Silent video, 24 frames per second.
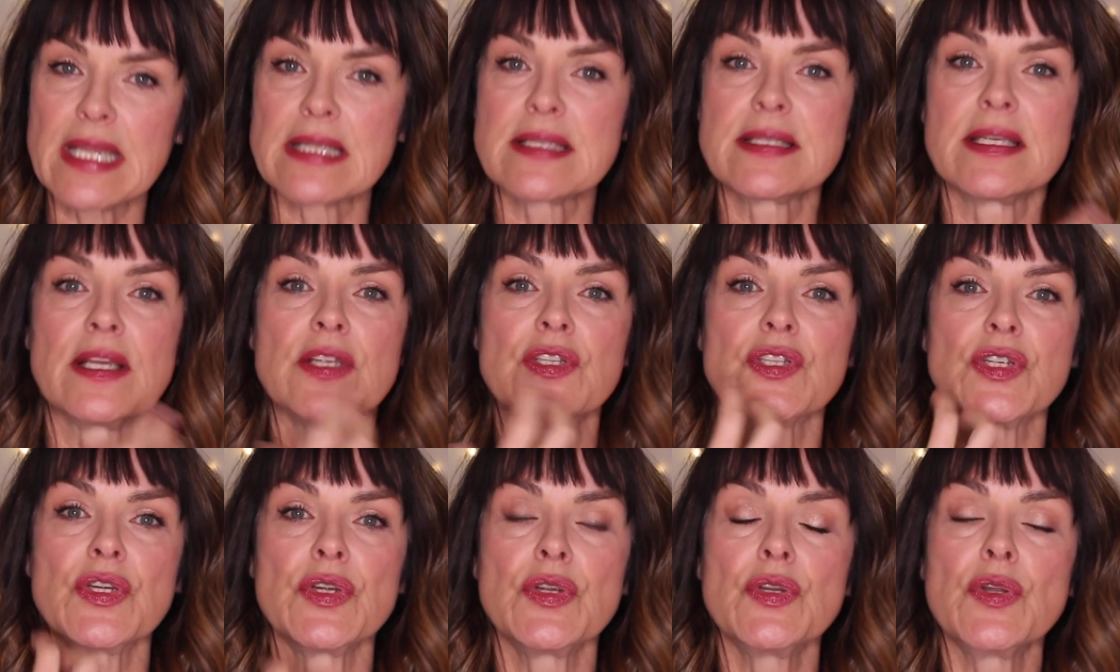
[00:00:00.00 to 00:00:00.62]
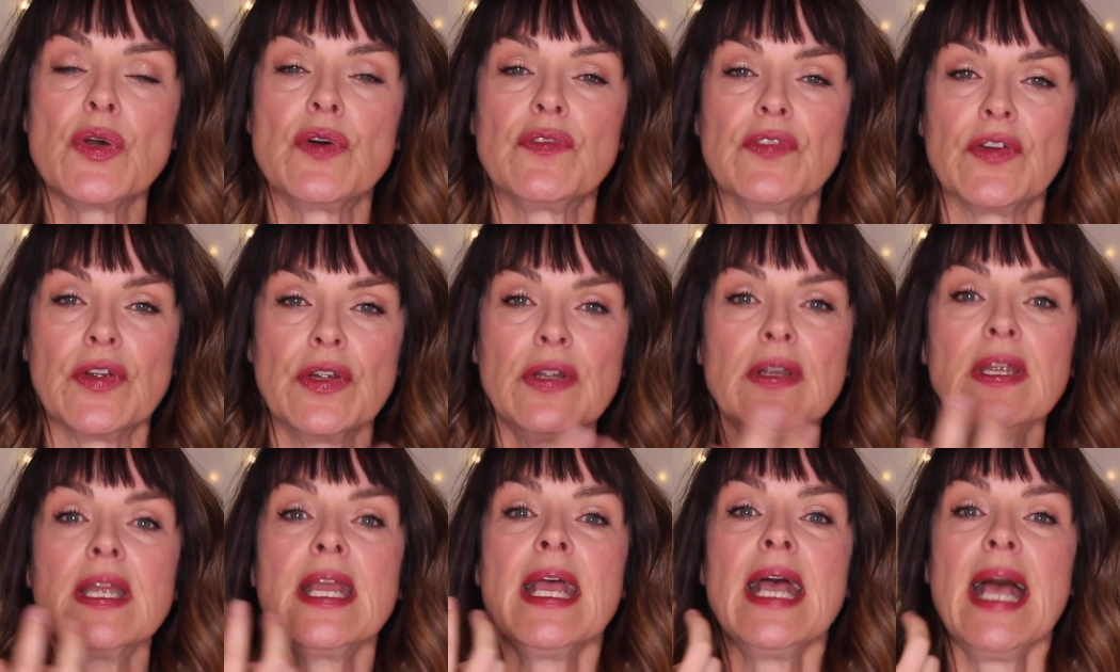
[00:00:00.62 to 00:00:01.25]
get cell
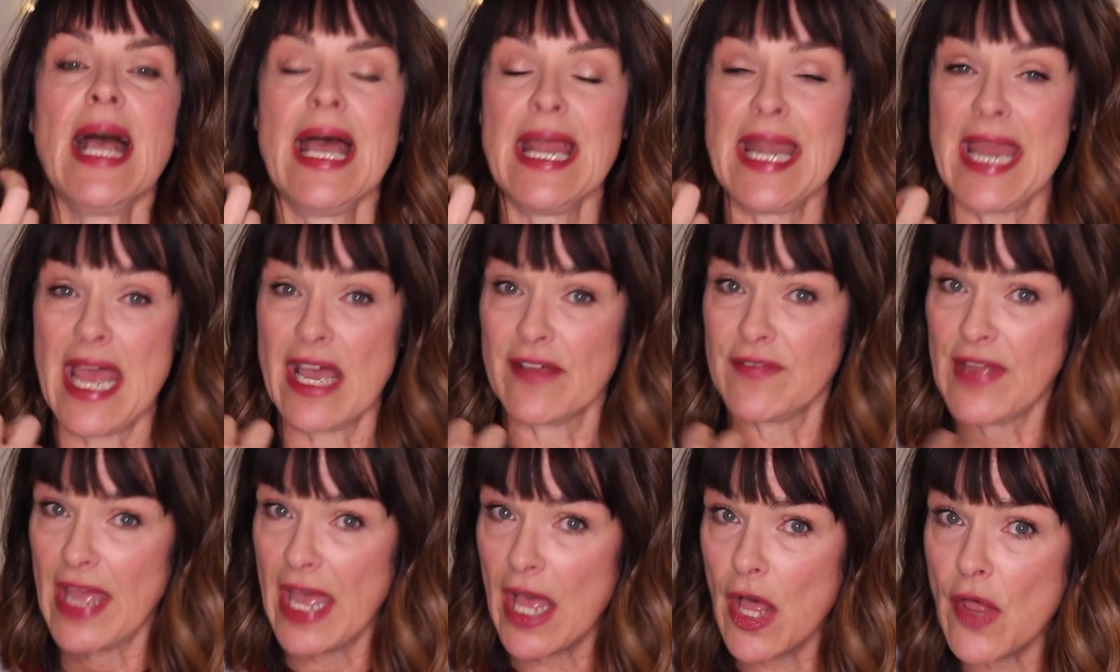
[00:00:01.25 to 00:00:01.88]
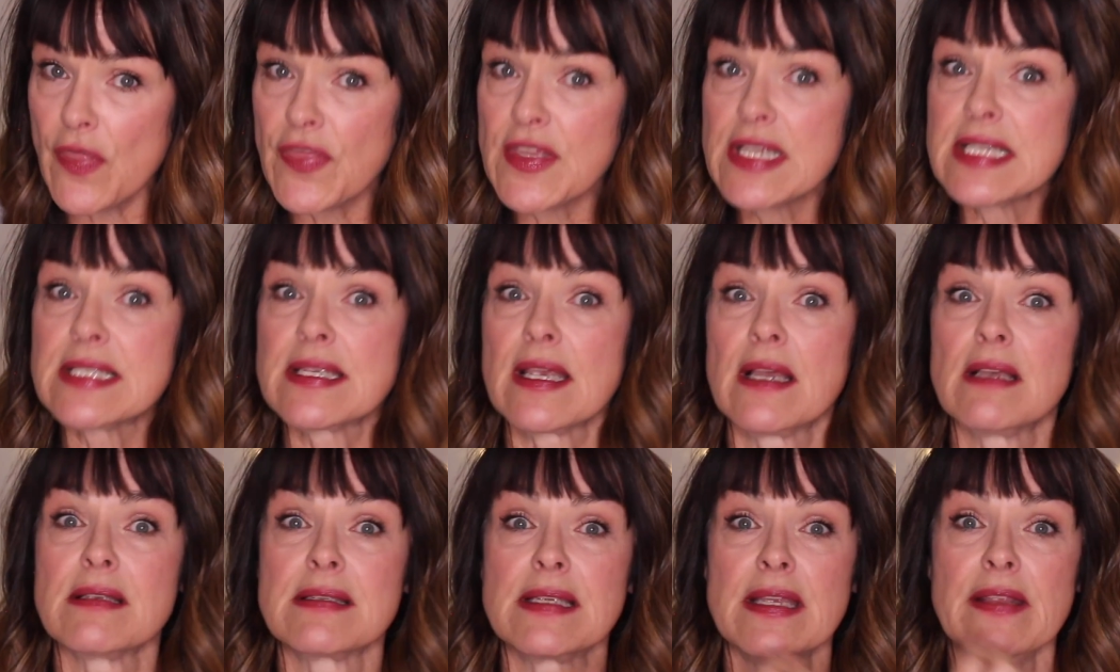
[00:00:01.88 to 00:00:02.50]
turnover and have healthy
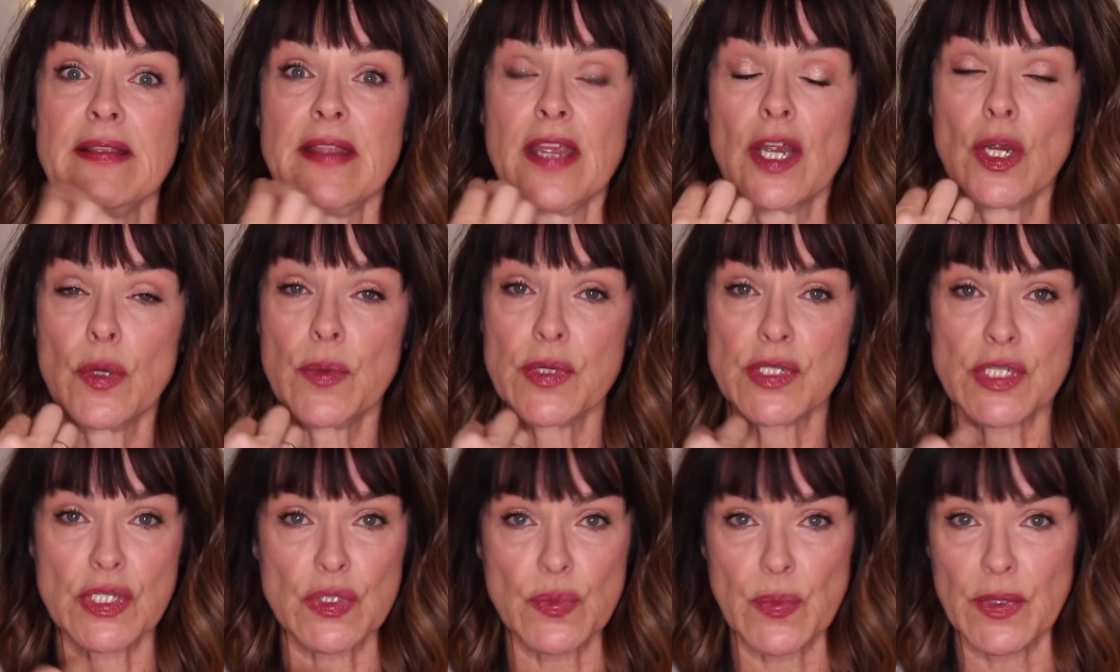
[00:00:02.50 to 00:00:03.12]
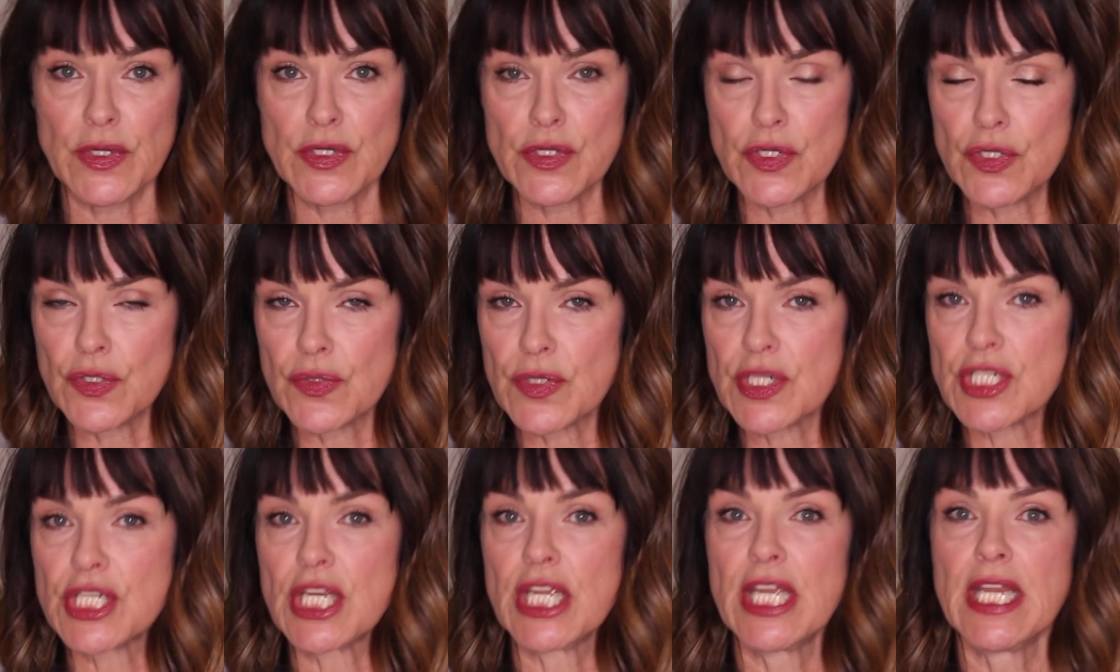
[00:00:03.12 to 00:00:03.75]
cells in there, which is where
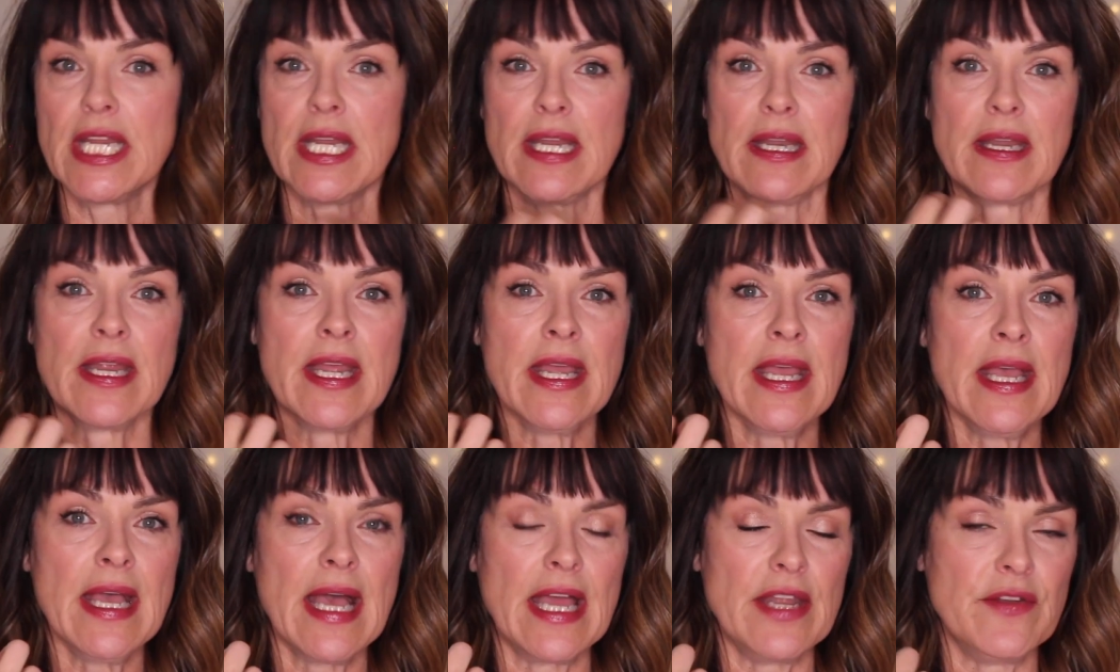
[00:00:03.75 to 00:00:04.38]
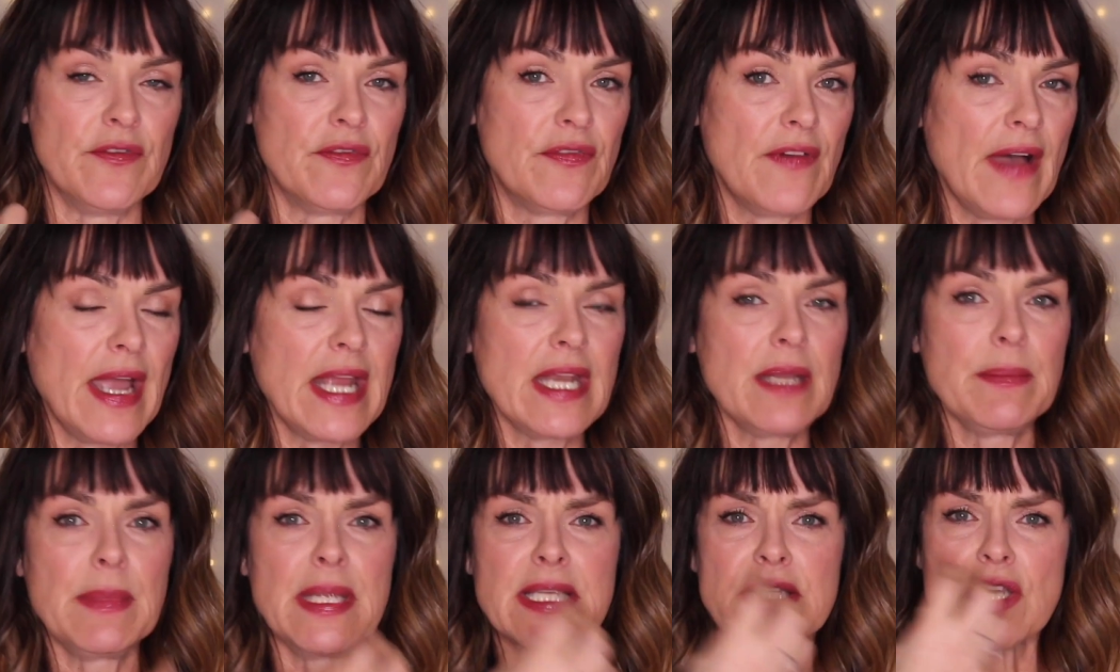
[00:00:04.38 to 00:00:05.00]
nutrition and, and
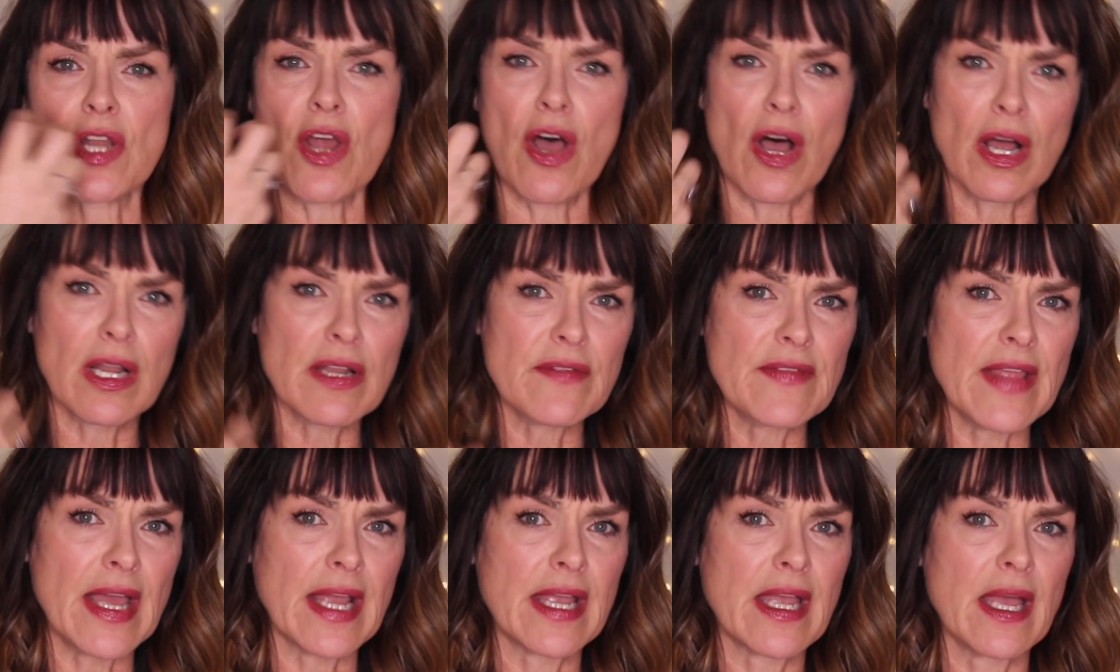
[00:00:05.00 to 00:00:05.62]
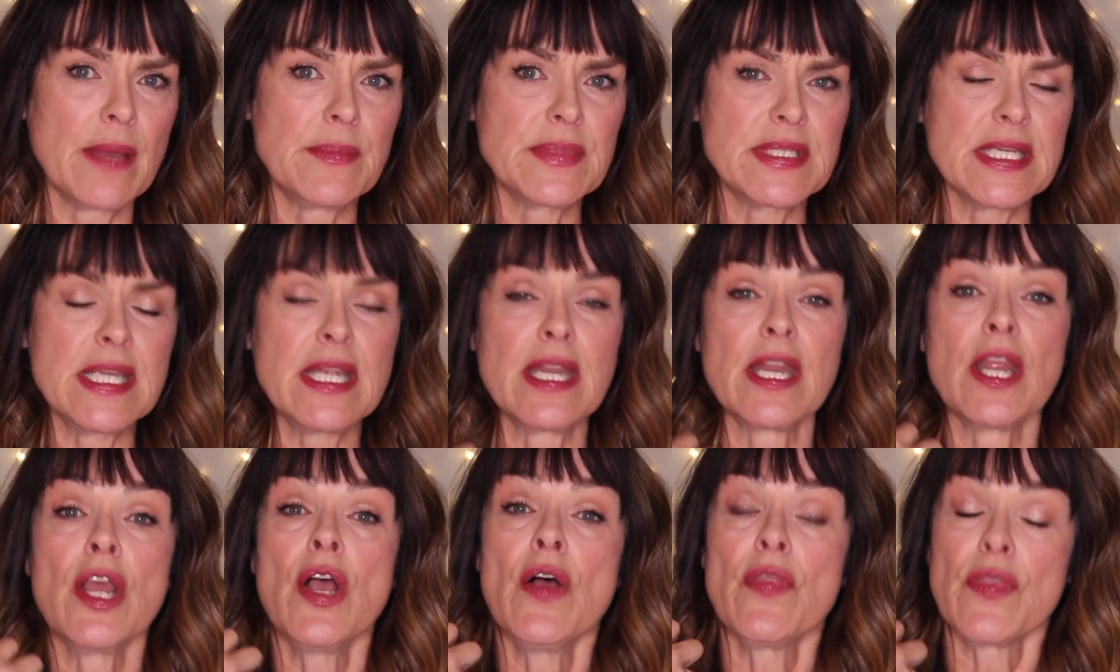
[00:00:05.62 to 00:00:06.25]
vitamins and all of that comes
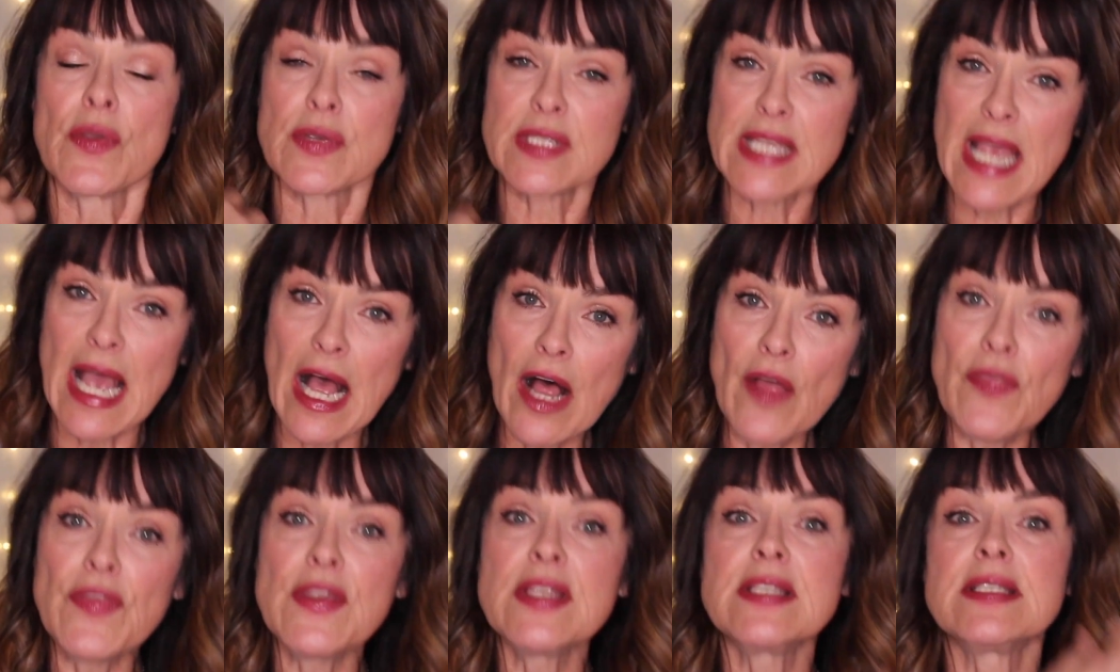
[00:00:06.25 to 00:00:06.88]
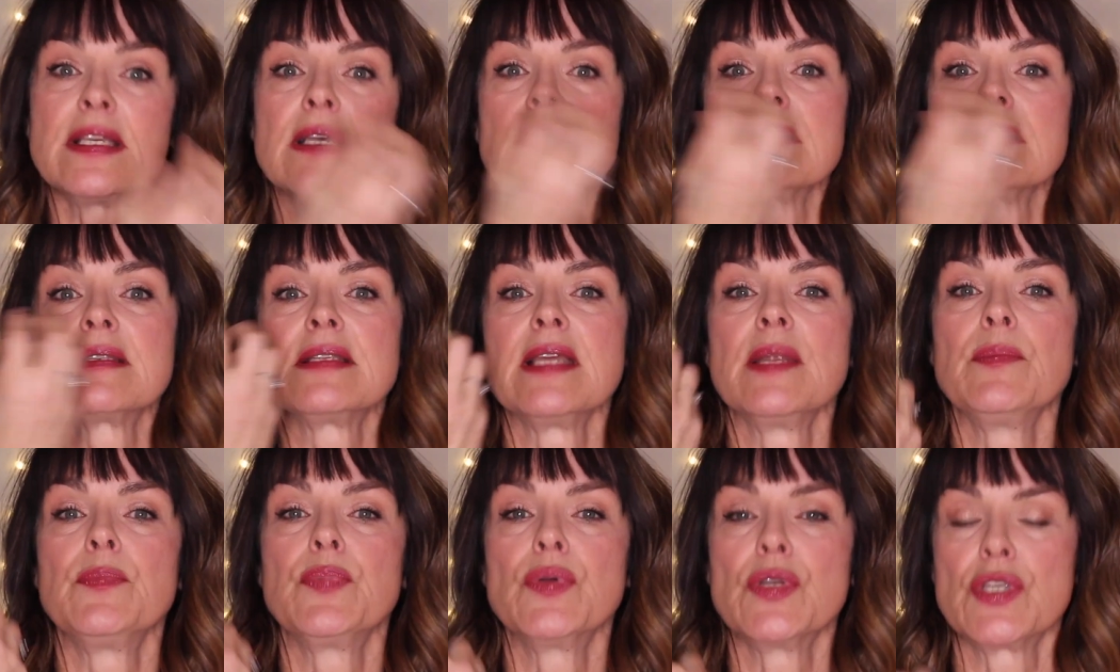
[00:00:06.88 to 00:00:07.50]
in, those healthy cells
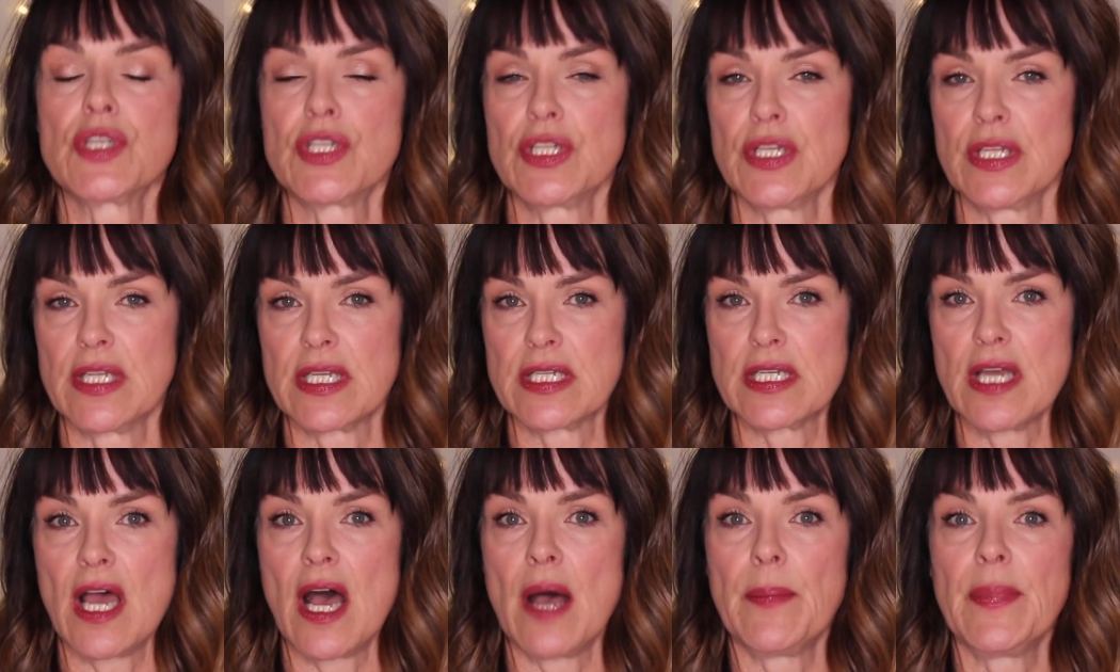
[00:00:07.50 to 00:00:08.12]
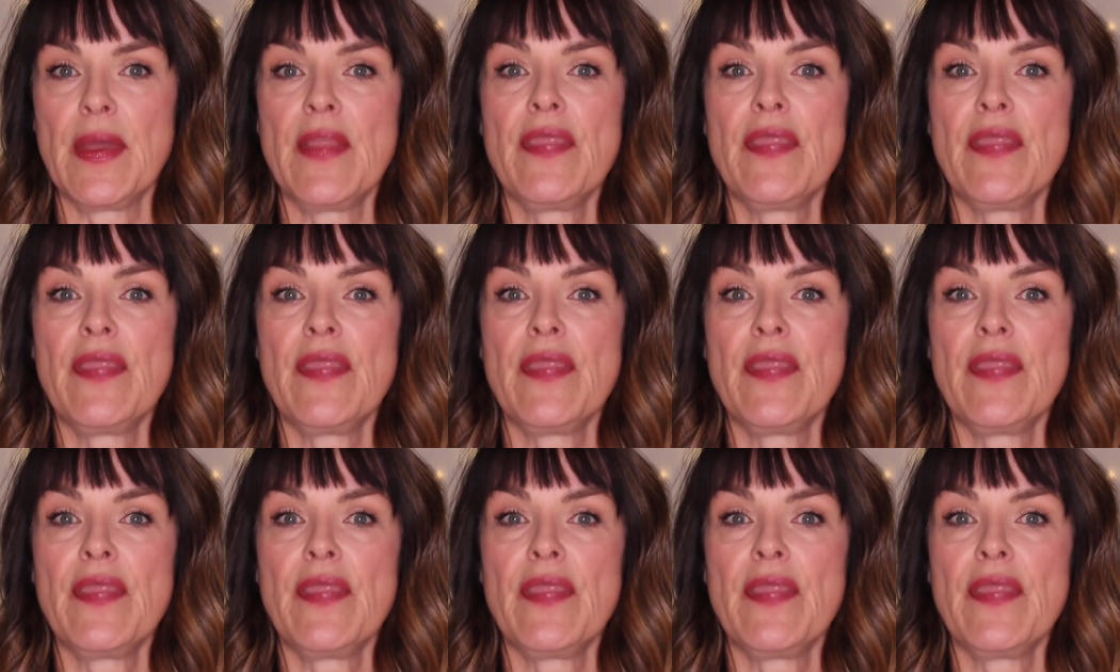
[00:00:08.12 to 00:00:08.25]
then push to the top.